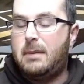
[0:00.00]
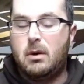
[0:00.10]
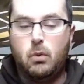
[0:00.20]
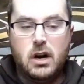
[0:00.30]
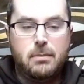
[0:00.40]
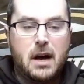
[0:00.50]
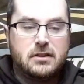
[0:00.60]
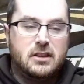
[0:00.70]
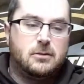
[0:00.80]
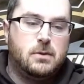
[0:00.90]
Now, what about
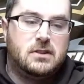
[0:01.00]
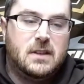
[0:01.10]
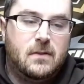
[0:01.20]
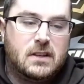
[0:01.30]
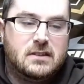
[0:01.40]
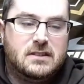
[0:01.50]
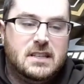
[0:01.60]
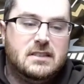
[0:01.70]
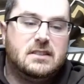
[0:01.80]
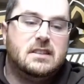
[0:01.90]
this specific
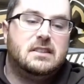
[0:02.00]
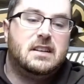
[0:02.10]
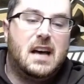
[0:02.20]
season did